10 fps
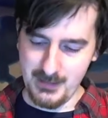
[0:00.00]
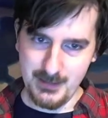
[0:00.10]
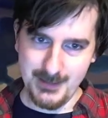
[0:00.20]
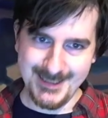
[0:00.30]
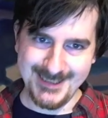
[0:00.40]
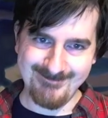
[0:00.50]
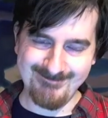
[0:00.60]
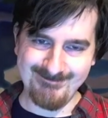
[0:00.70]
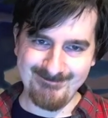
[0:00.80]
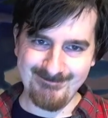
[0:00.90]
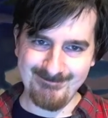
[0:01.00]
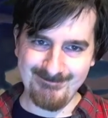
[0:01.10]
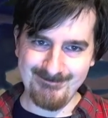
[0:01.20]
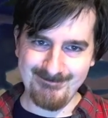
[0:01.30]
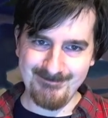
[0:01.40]

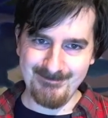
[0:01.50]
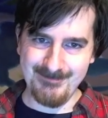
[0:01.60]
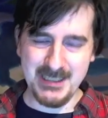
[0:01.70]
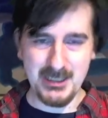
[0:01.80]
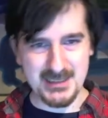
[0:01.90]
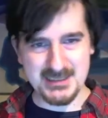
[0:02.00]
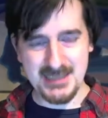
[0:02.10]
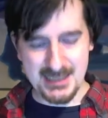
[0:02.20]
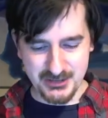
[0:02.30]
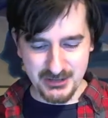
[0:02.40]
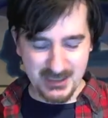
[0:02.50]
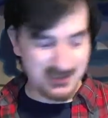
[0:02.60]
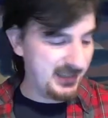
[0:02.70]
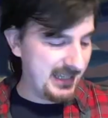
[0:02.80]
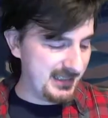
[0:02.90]
You know, it's not
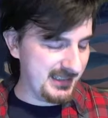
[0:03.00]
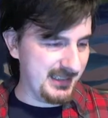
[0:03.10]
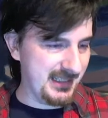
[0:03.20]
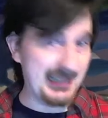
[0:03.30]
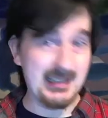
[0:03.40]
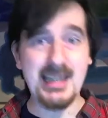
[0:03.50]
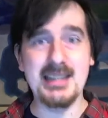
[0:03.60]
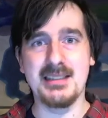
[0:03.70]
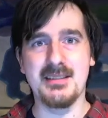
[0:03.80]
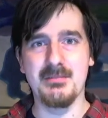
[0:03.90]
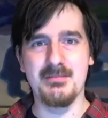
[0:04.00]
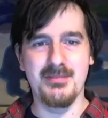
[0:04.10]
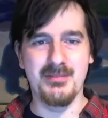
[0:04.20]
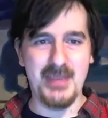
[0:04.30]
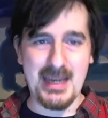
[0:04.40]
just that I like
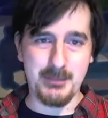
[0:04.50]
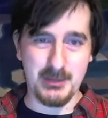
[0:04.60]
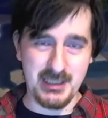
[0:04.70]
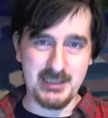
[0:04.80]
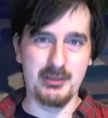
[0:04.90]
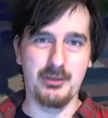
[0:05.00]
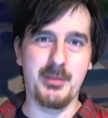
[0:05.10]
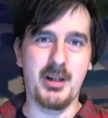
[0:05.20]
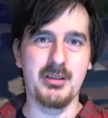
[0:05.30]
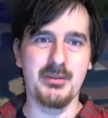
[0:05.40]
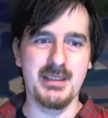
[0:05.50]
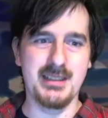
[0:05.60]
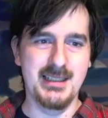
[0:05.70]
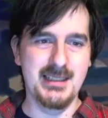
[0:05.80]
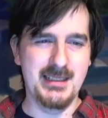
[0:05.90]
that particular part of
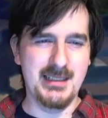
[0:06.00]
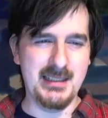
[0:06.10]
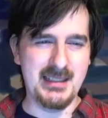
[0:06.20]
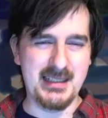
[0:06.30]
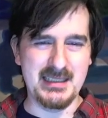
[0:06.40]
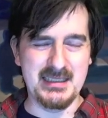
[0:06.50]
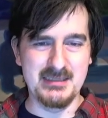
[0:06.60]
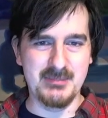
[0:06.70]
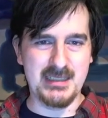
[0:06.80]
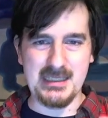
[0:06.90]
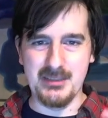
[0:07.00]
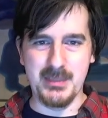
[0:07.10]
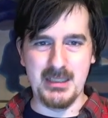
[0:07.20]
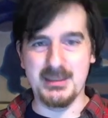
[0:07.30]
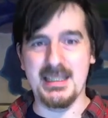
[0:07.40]
it, and that I kind of
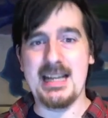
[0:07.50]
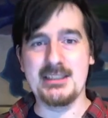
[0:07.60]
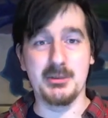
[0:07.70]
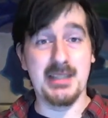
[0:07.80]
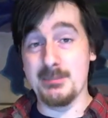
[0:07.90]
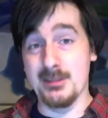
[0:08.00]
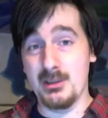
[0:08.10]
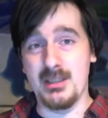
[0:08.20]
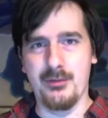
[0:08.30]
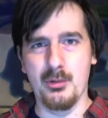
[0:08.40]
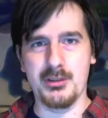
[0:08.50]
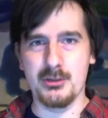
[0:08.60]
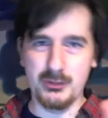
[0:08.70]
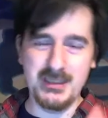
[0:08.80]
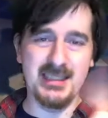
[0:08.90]
become attached to it. I've been looking forward to
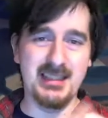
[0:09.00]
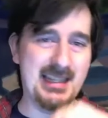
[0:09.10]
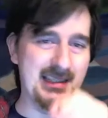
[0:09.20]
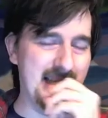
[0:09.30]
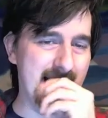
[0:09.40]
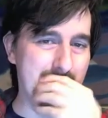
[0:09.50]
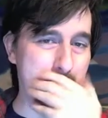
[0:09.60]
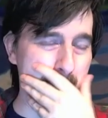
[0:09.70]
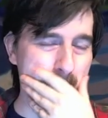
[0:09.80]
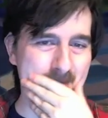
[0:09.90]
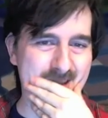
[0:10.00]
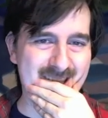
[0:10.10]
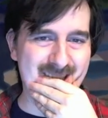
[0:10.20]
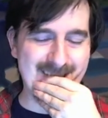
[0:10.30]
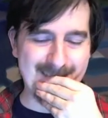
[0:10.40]
reading that line
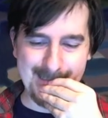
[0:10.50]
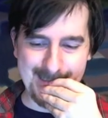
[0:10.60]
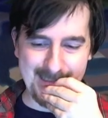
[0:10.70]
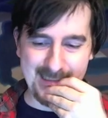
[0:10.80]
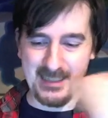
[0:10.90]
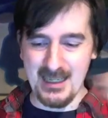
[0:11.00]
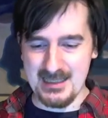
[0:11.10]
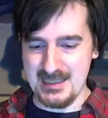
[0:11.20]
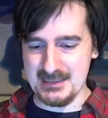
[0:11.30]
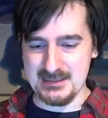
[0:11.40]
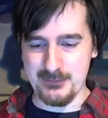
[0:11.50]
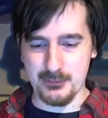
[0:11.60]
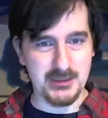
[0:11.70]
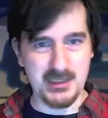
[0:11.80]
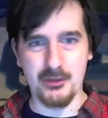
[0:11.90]
in context
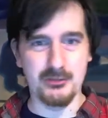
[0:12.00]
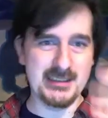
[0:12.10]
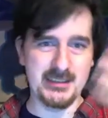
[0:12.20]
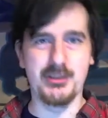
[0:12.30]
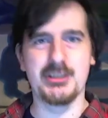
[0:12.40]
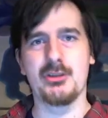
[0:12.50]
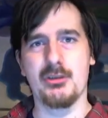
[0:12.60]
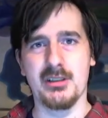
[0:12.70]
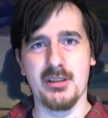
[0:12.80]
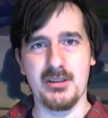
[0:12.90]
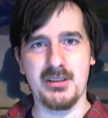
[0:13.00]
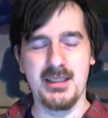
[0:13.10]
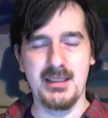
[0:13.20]
after reading the rest of the story arc.